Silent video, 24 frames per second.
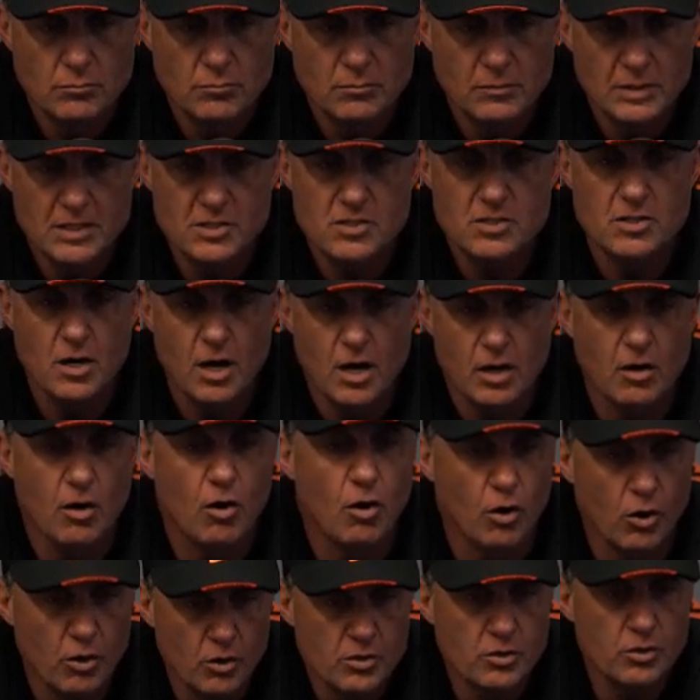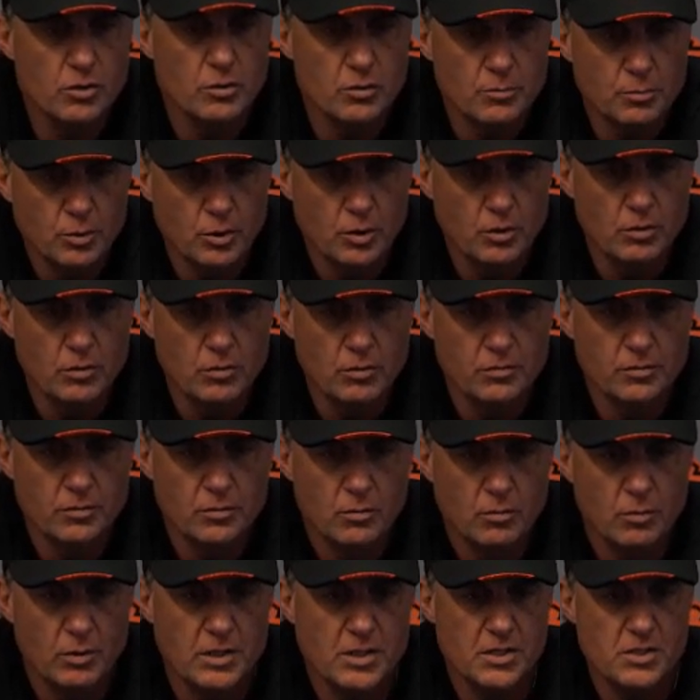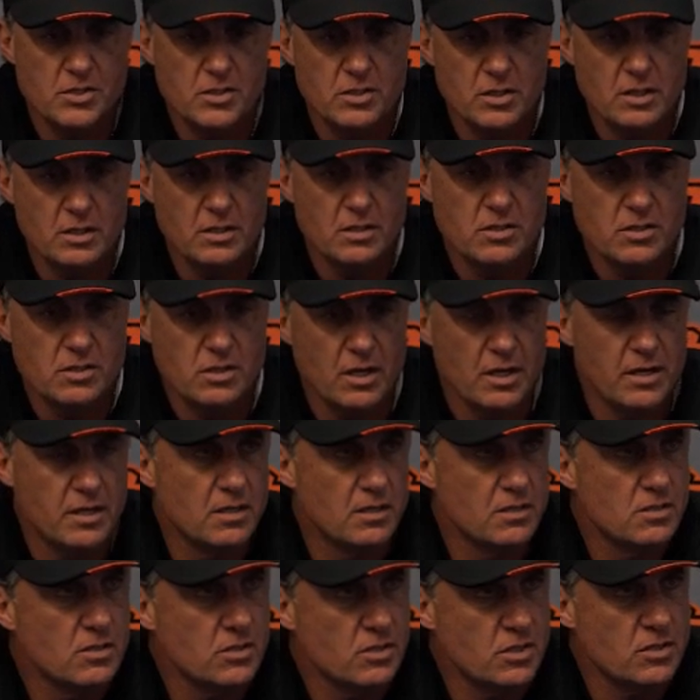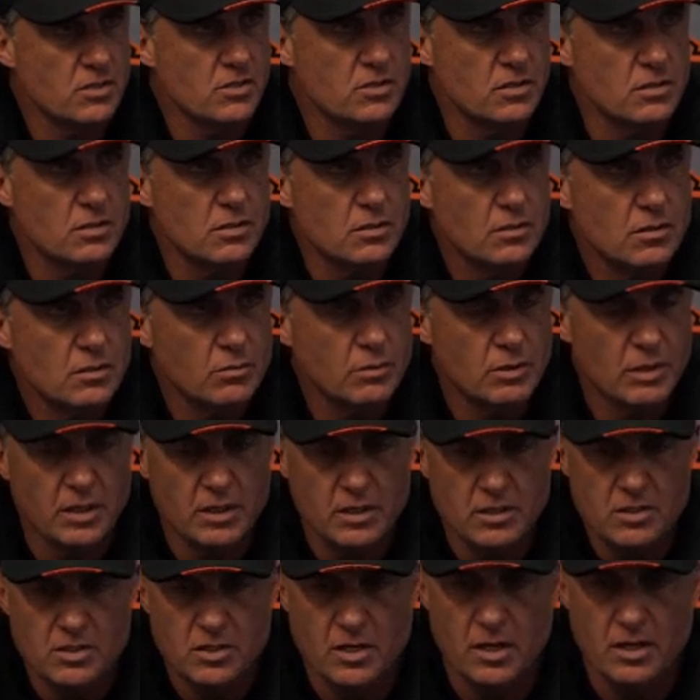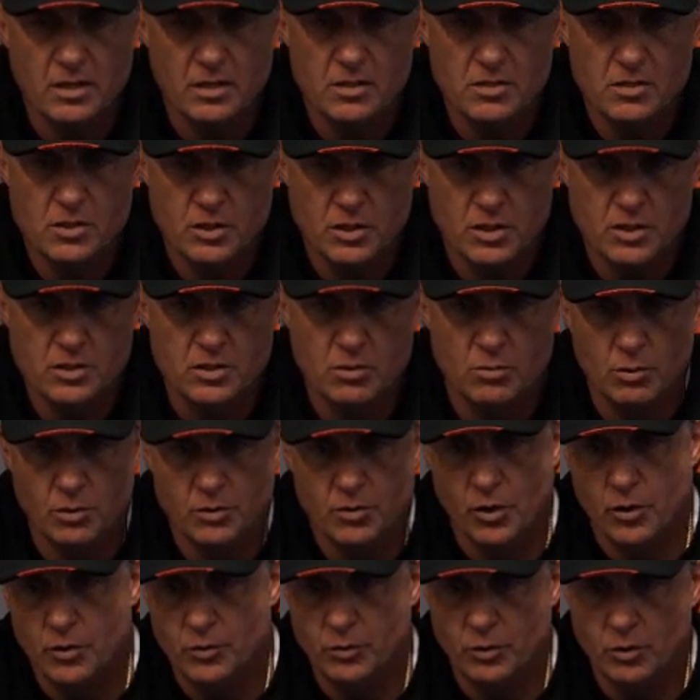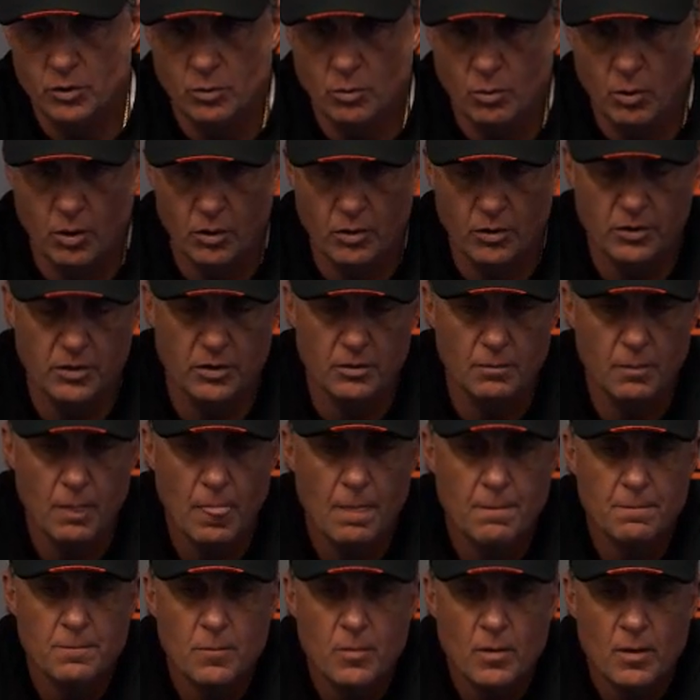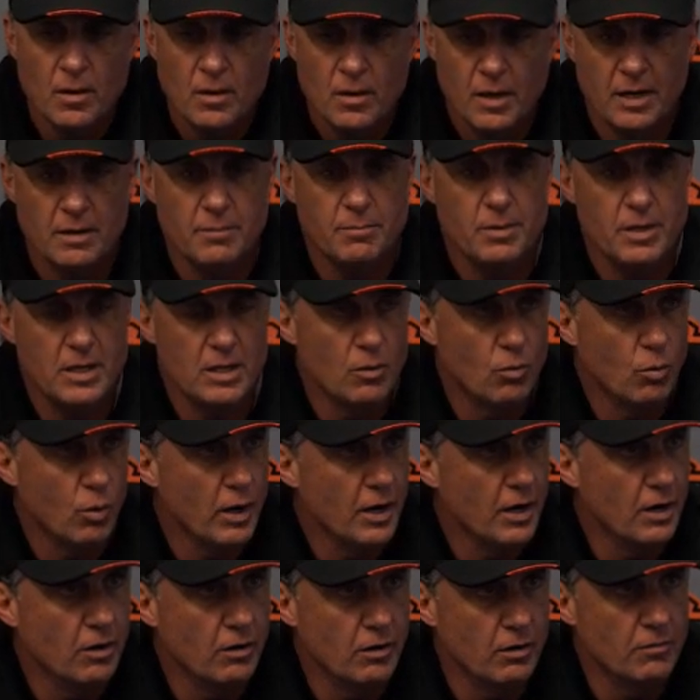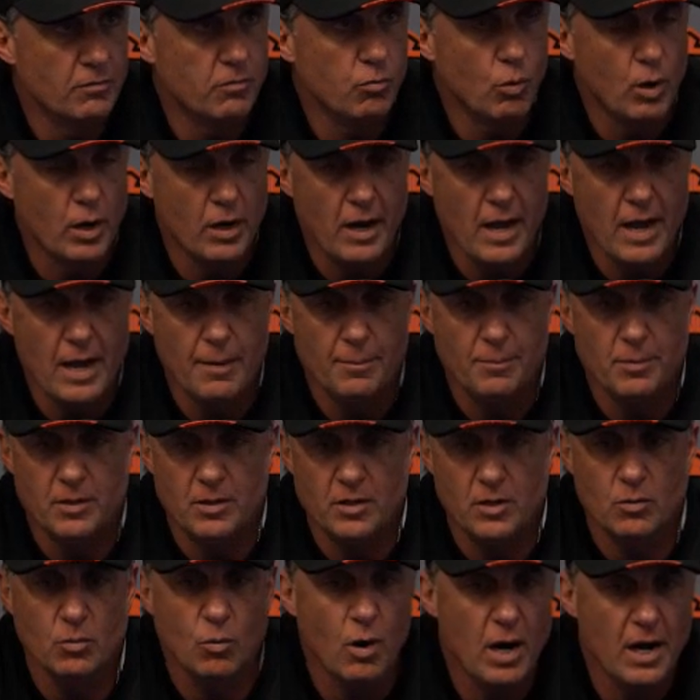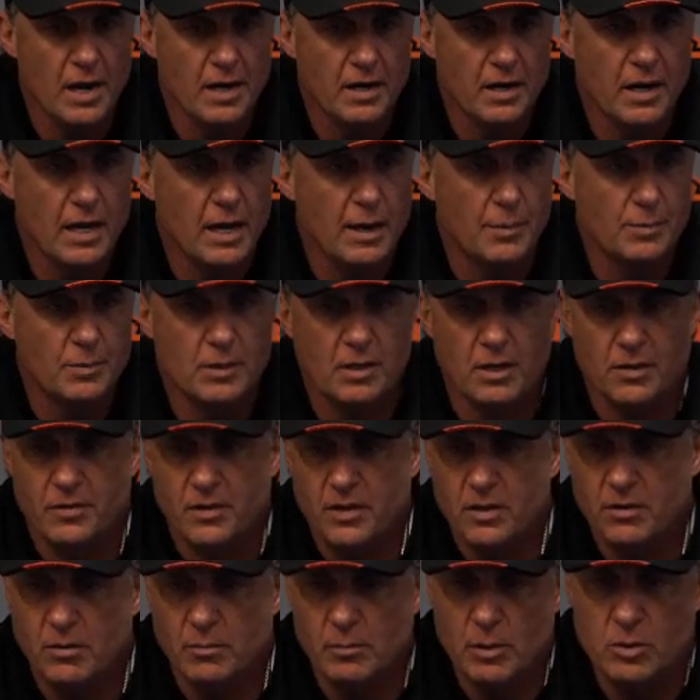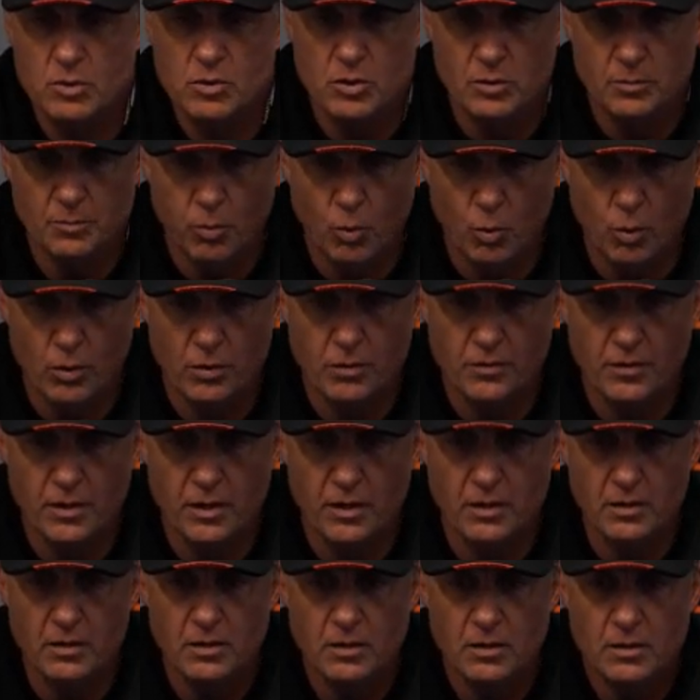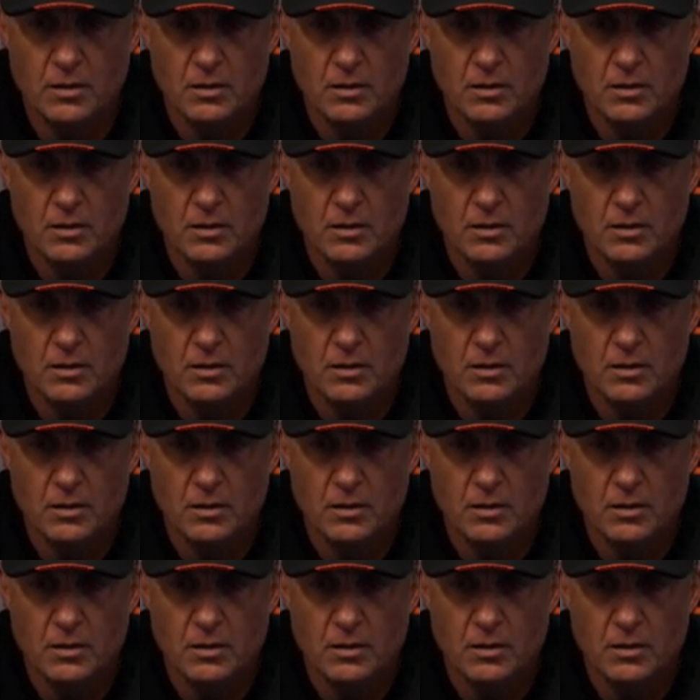it's not hard to improve. We just need to stay consistent. We need to stay consistent with our drill work and be aware of what happened and why it happened. I think the most important thing